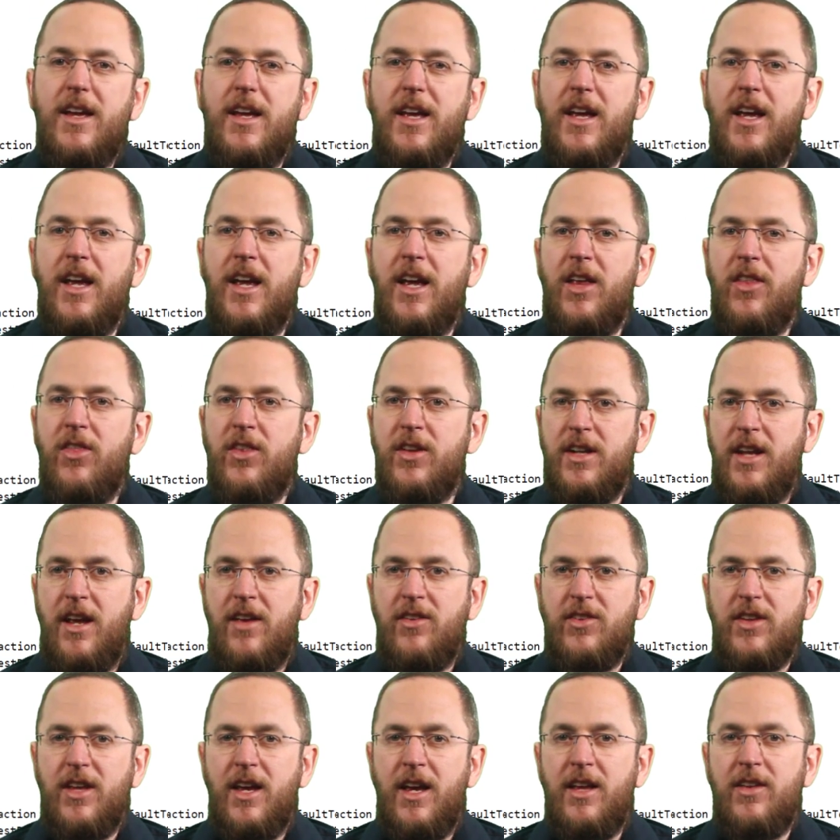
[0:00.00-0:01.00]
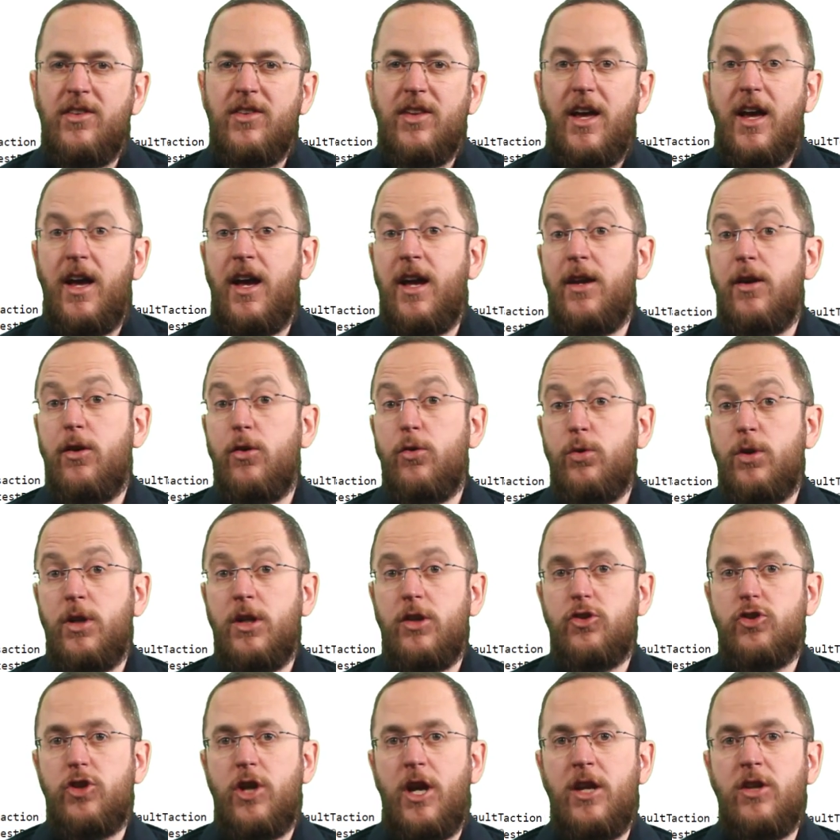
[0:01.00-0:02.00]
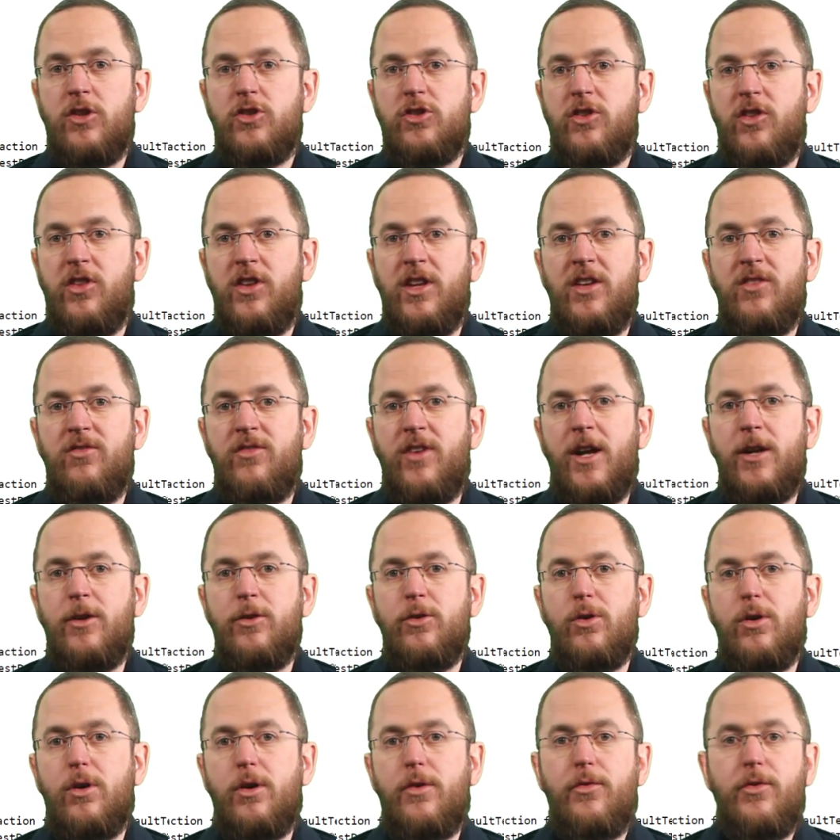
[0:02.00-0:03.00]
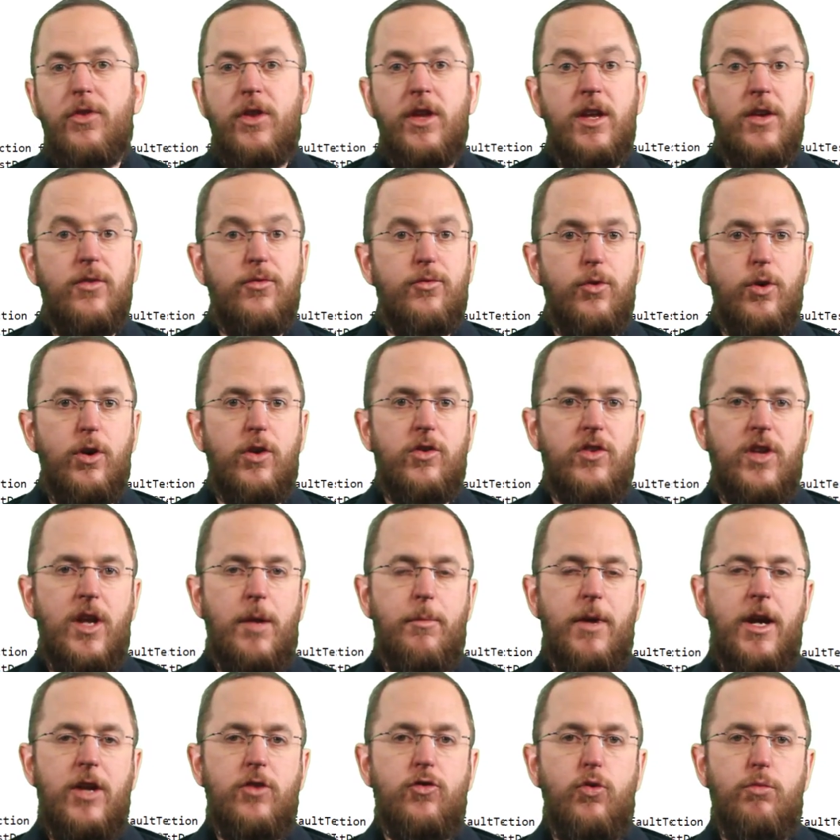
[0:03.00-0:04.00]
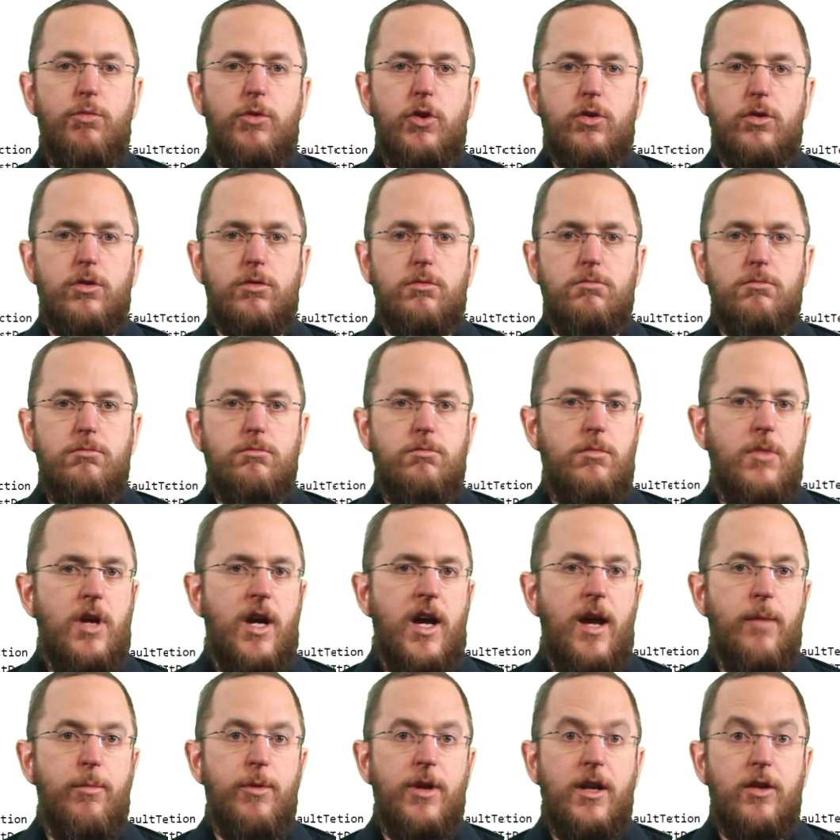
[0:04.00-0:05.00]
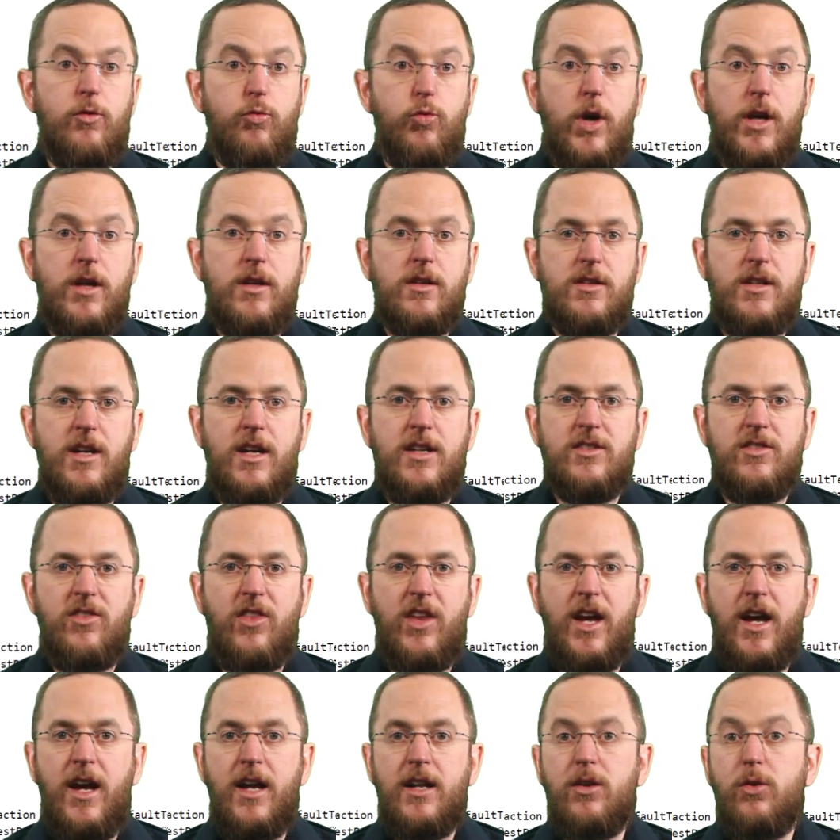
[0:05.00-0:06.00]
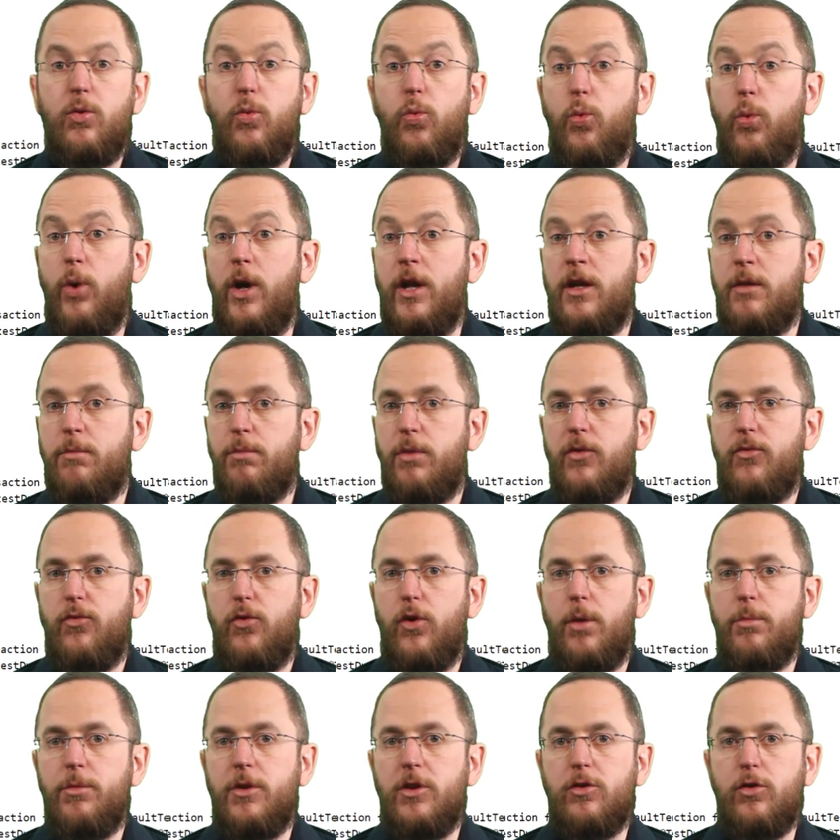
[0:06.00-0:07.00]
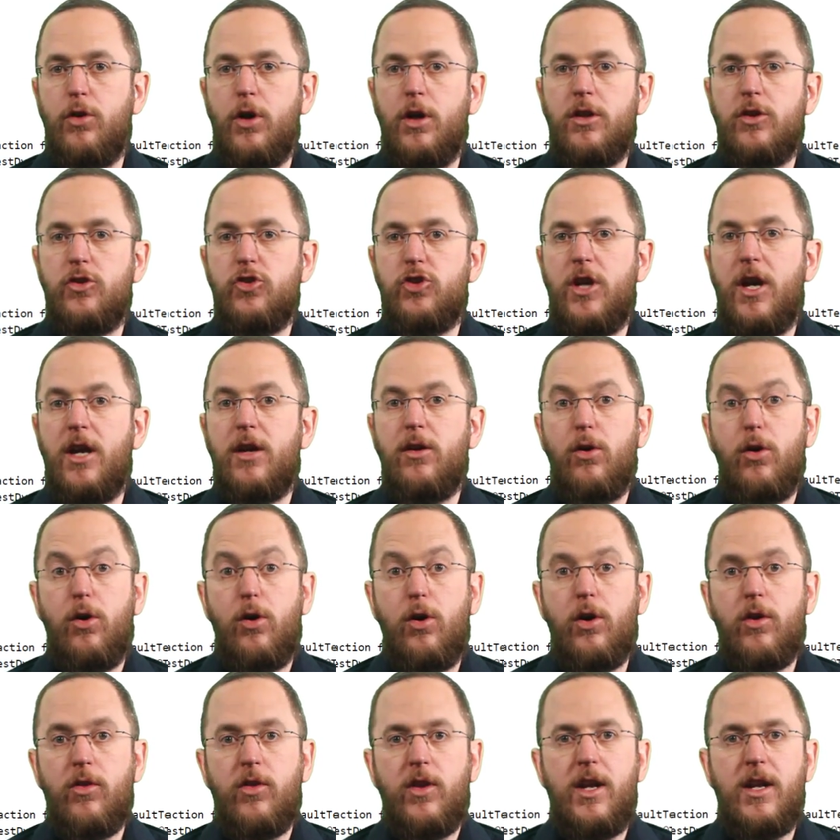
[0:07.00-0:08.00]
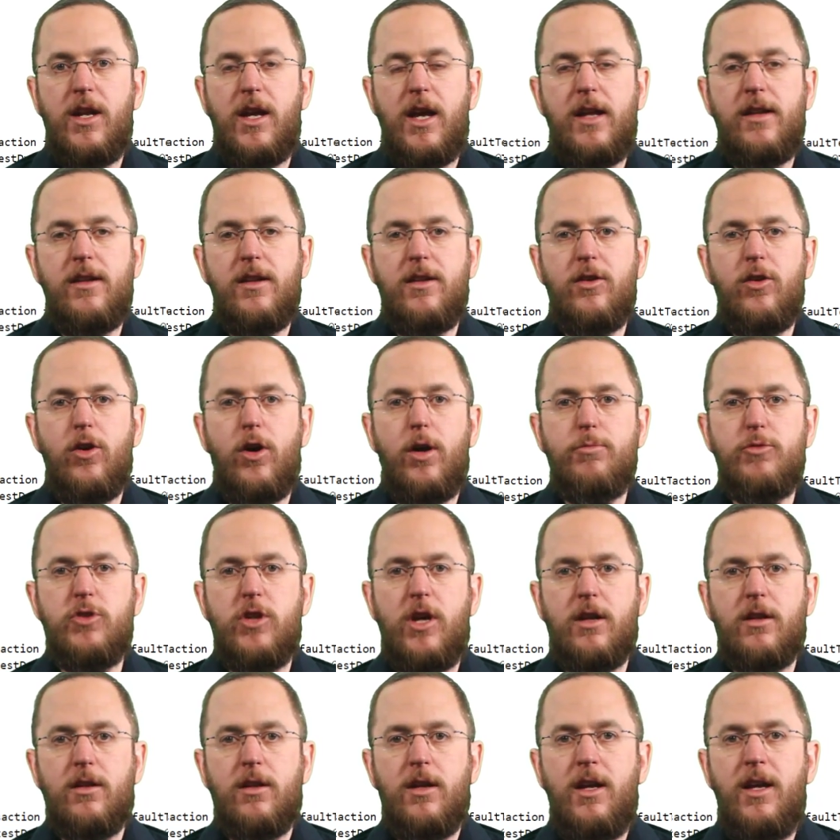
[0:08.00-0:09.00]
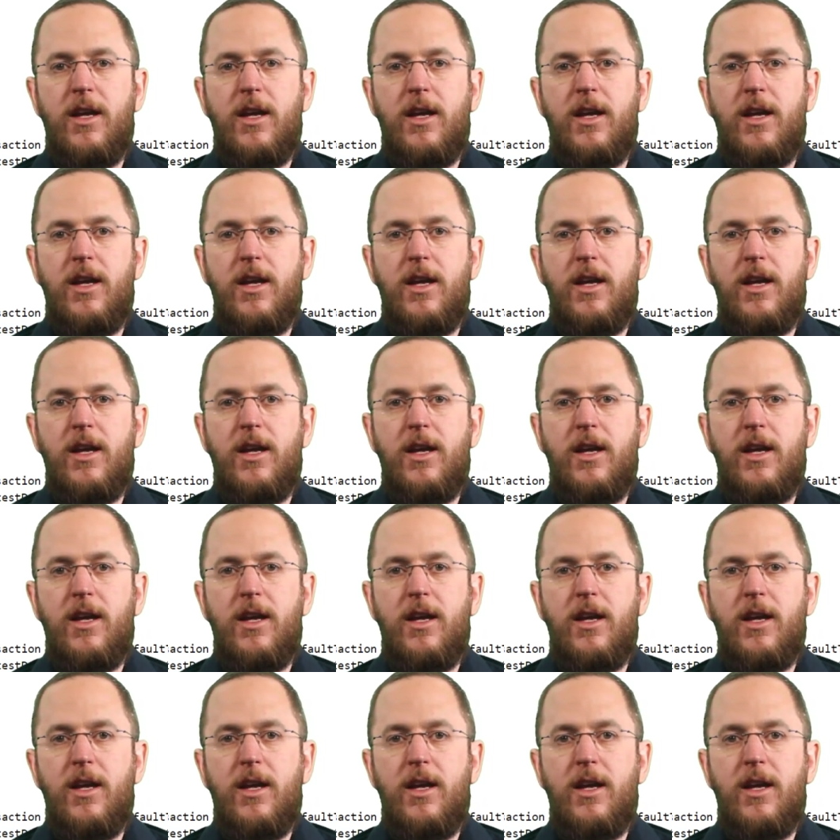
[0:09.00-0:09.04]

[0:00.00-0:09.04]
In the test case, I only changed the value of the first name attribute. Hibernate recognized that when it performed a dirty check on that entity object.